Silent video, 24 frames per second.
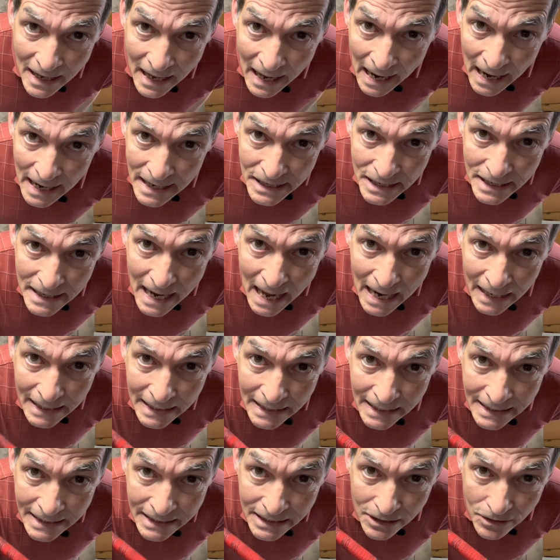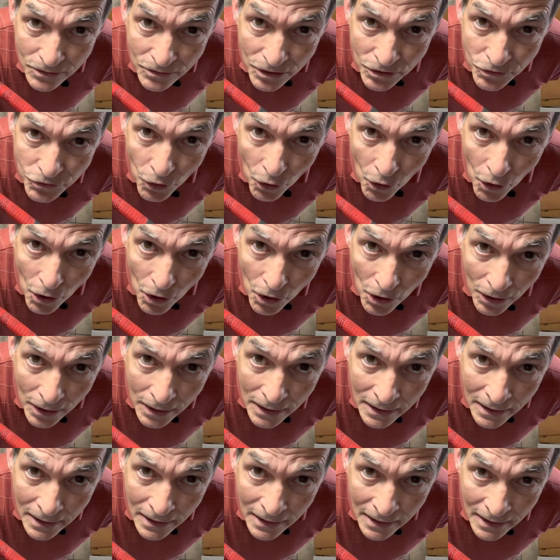and you're not going to kill the dog,
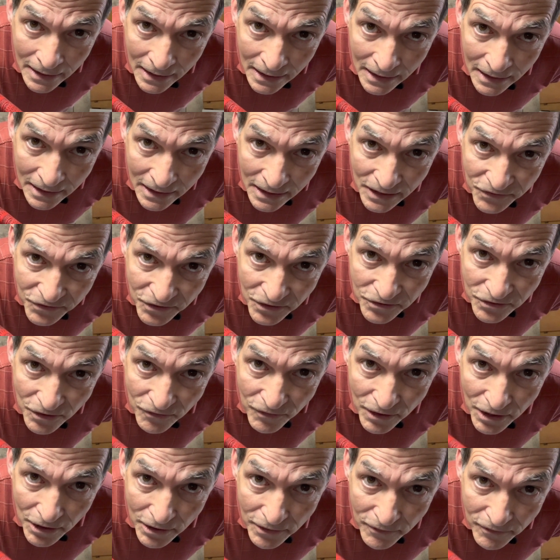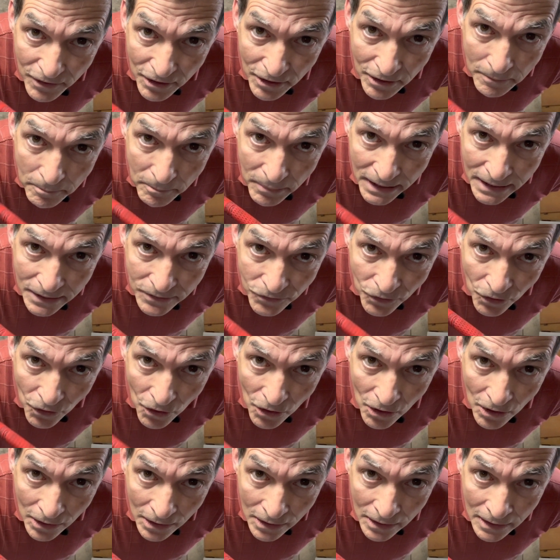unless he's a very, very big
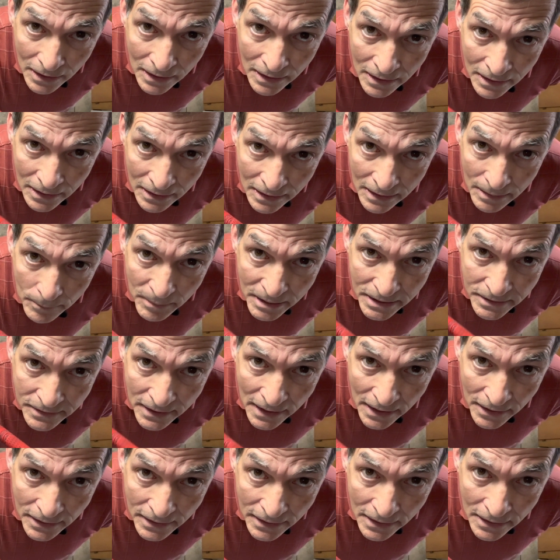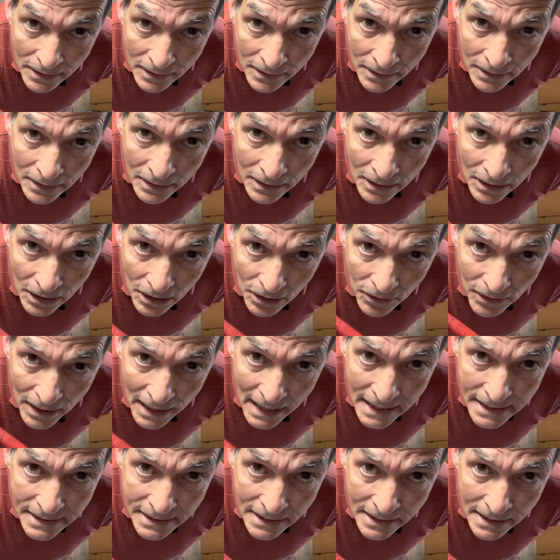dog, let me tell you. All
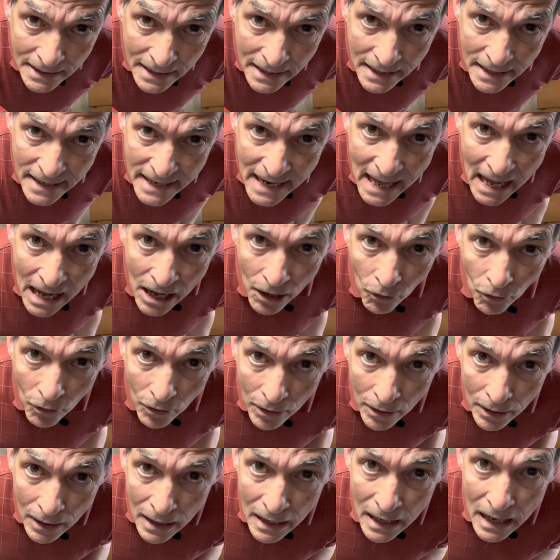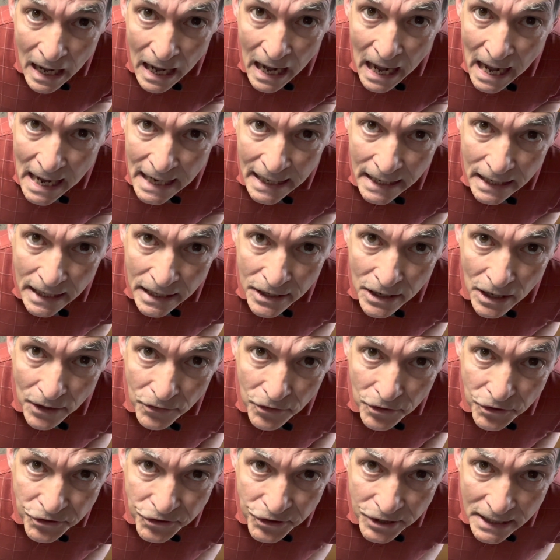right? Now, I got another
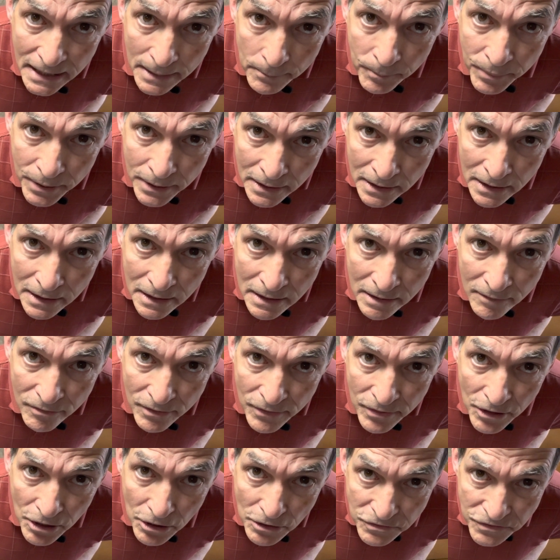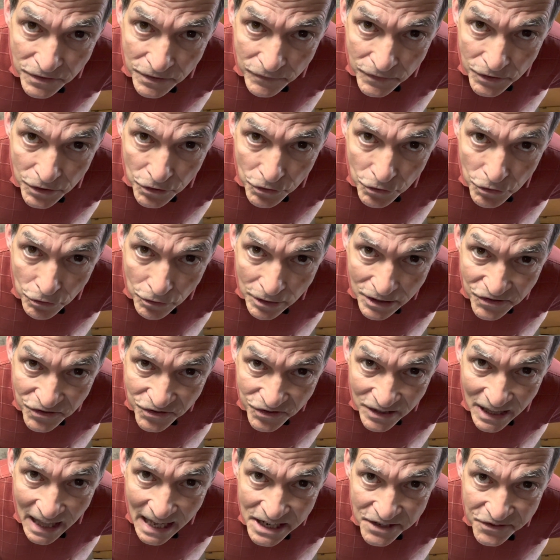tip for those of you who are
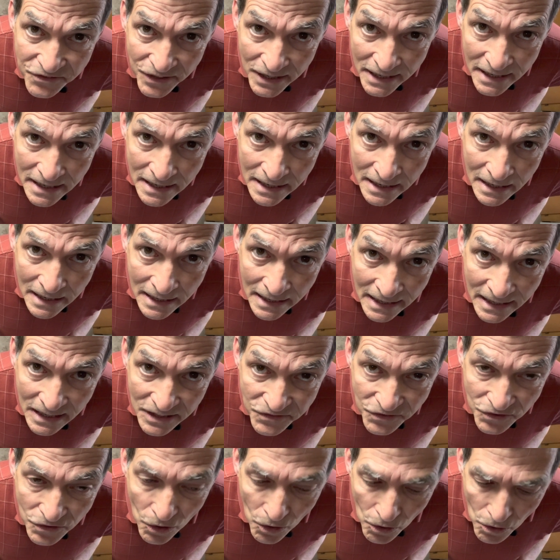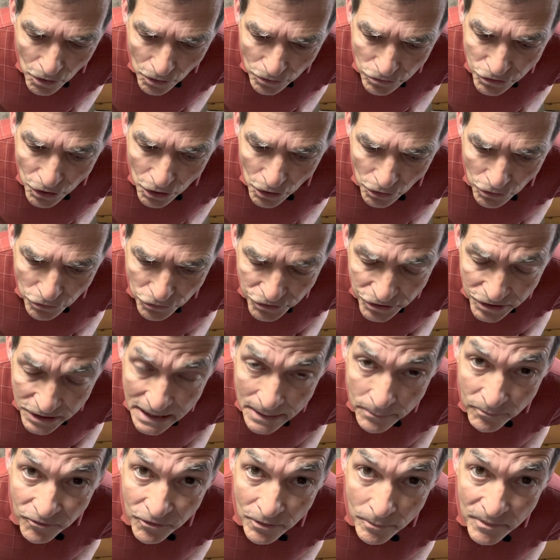slicing. It's an old
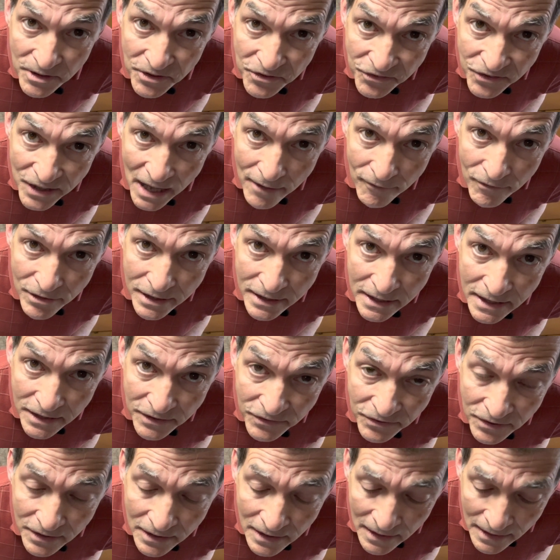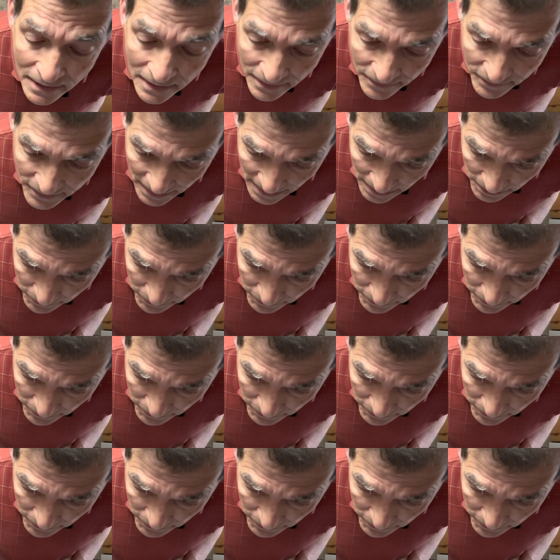tip from the 70s that I